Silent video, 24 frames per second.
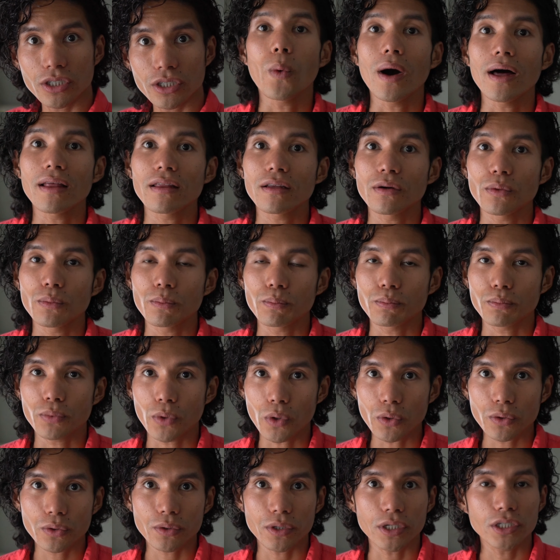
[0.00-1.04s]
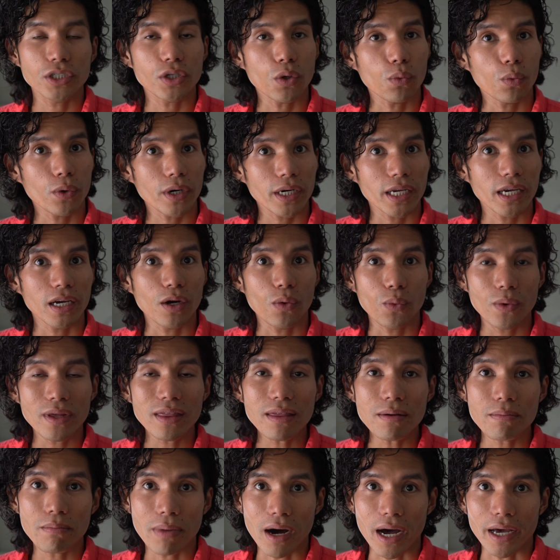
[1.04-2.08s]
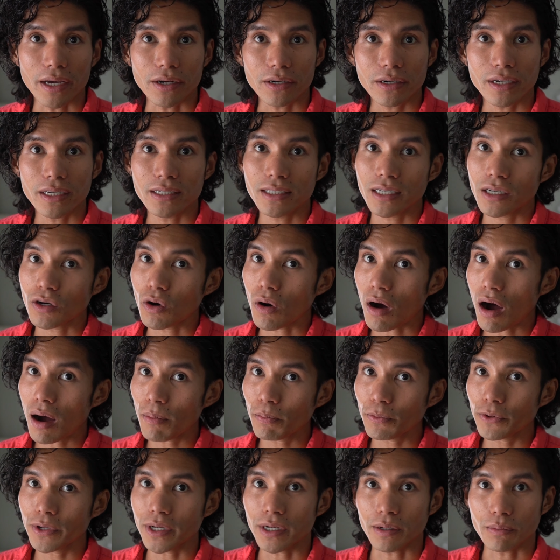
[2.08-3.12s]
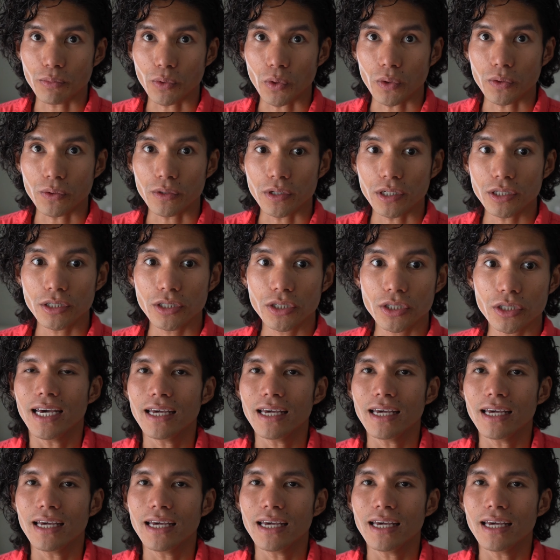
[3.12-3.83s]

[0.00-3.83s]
while the brokerage working with the buyer is a cooperating brokerage